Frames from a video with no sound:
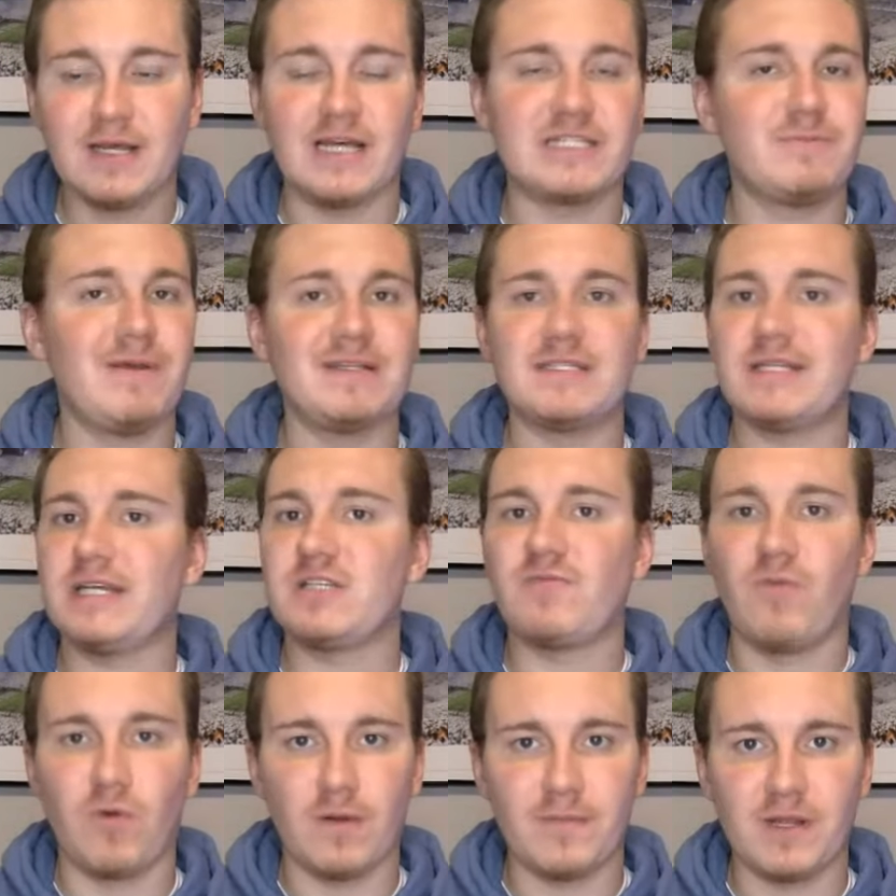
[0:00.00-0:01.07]
That's Penn State's
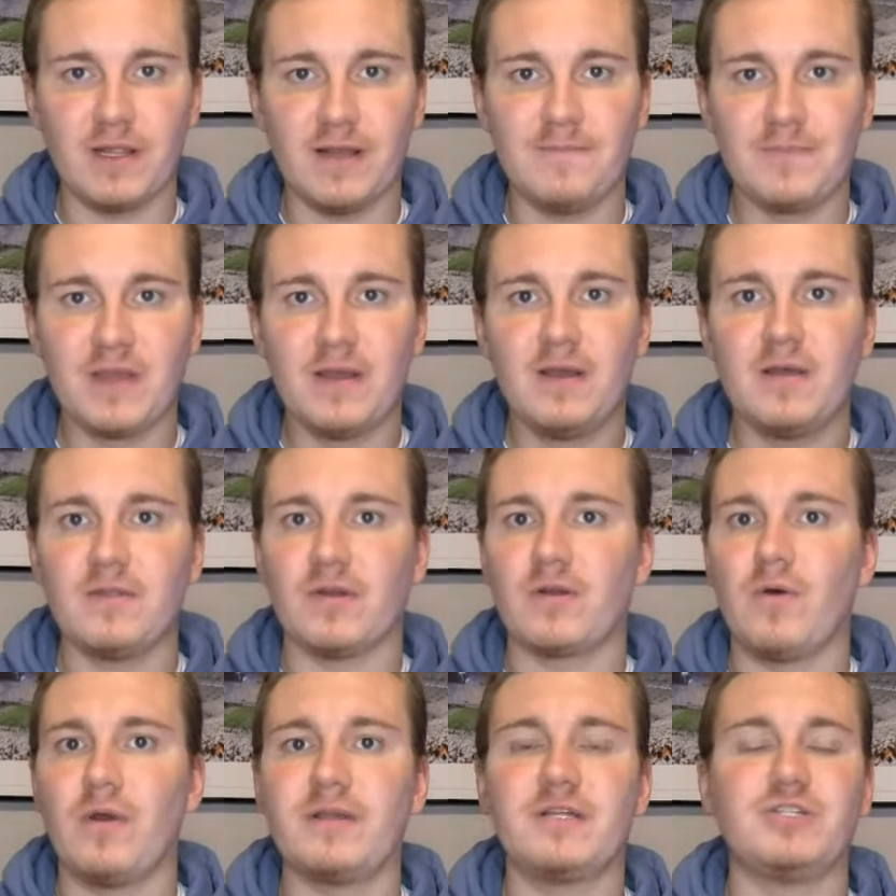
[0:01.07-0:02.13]
formula. They're
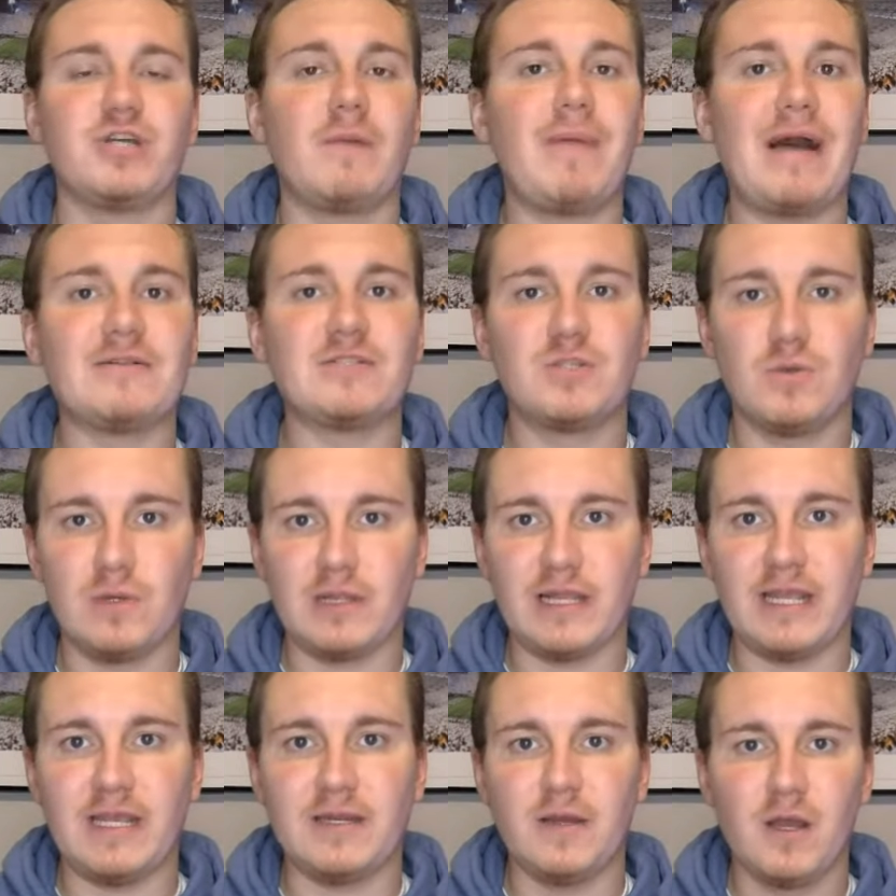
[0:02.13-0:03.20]
going to jump out to a
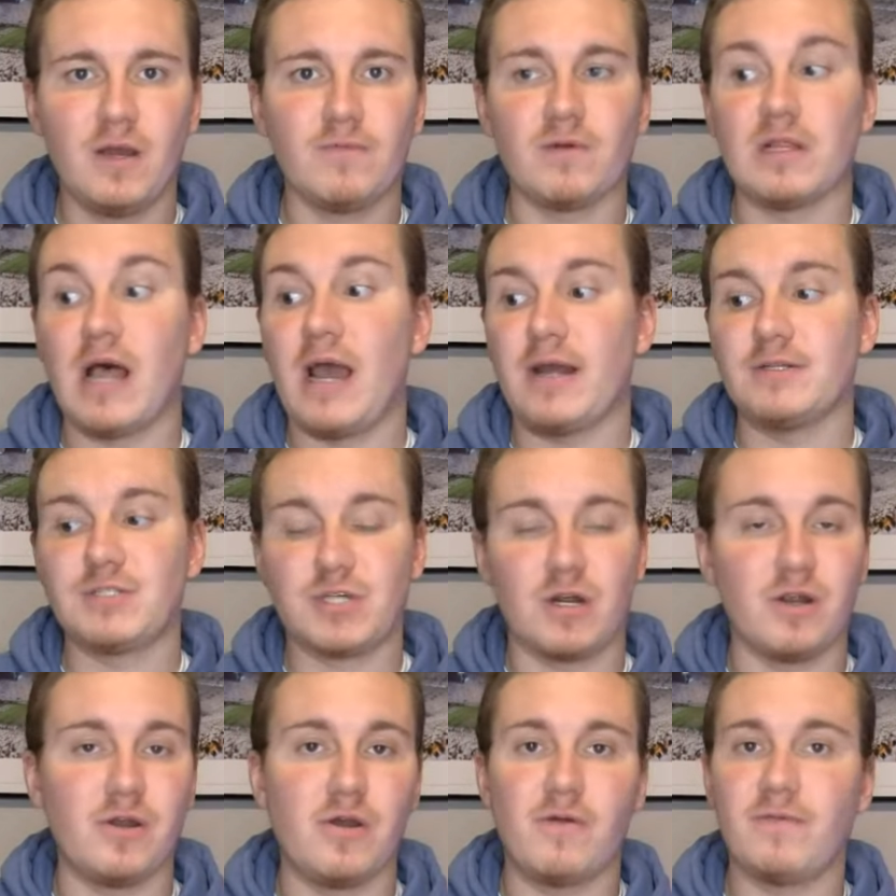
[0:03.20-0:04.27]
lead, rely on
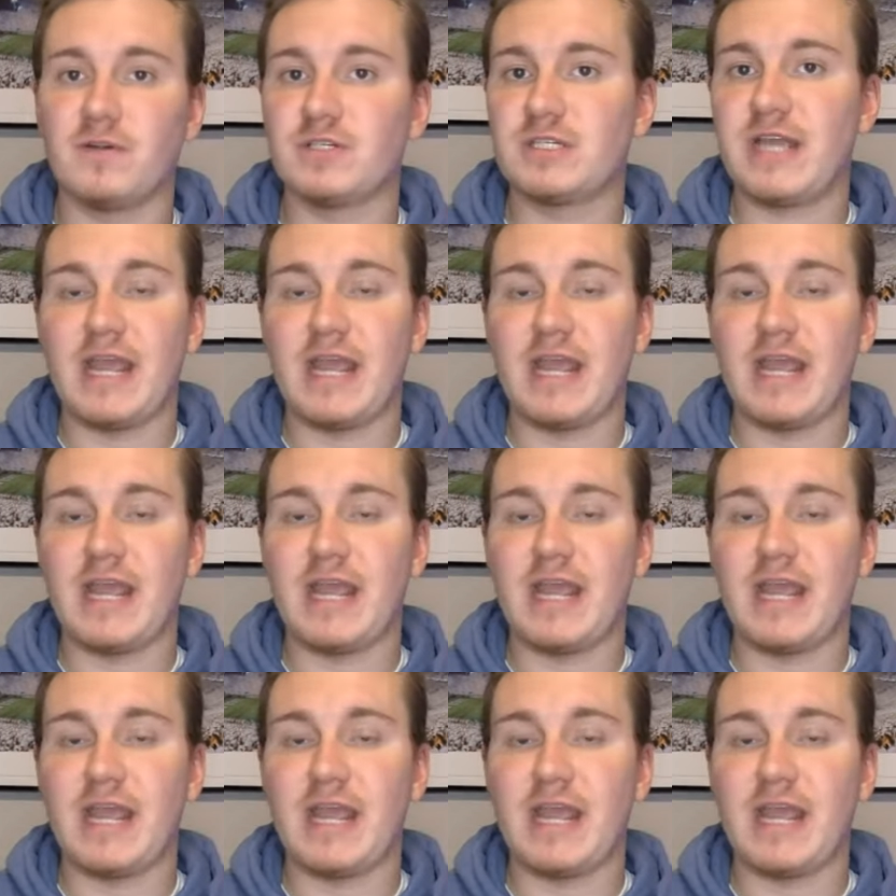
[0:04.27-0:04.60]
turnovers.